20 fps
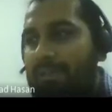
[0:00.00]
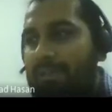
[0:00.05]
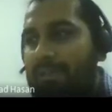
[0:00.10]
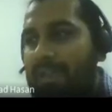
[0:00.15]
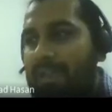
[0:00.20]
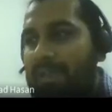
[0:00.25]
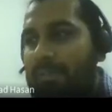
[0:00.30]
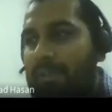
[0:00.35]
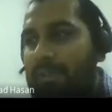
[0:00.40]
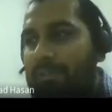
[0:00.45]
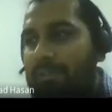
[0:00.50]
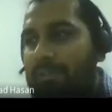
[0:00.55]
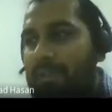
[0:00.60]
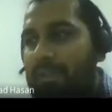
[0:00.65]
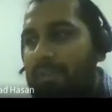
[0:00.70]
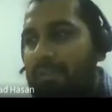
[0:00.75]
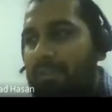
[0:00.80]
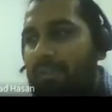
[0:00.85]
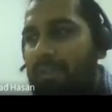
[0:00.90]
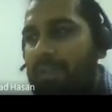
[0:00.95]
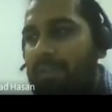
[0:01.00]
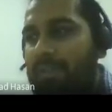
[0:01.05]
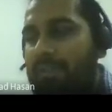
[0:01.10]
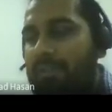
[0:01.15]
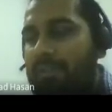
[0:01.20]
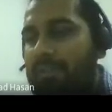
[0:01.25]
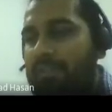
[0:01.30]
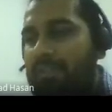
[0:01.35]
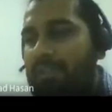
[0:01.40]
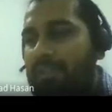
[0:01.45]
Stream buffer
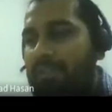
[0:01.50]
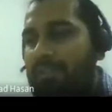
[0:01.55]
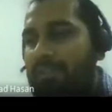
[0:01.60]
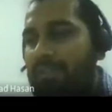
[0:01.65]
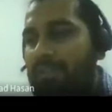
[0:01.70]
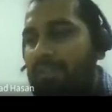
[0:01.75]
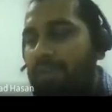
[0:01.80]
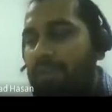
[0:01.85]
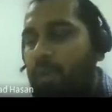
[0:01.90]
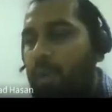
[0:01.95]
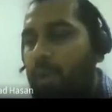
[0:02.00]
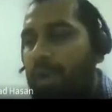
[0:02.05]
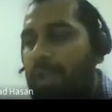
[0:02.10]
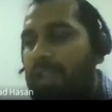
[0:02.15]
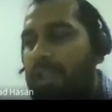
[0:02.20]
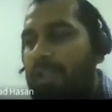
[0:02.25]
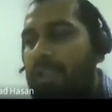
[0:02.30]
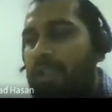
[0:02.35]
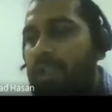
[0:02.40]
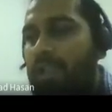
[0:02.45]
is just holding